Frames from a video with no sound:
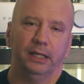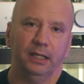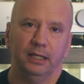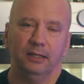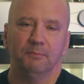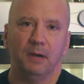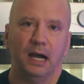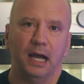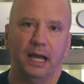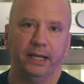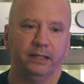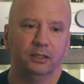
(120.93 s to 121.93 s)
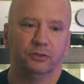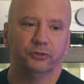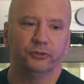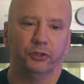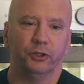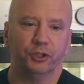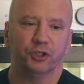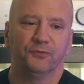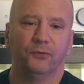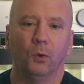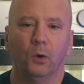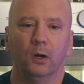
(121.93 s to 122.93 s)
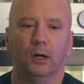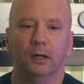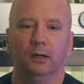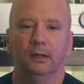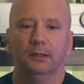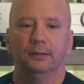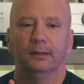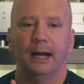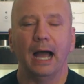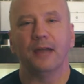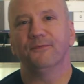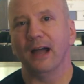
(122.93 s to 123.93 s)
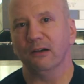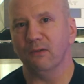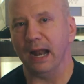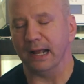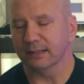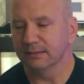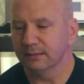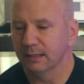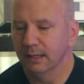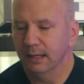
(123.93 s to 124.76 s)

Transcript: in my search for HiFi racks.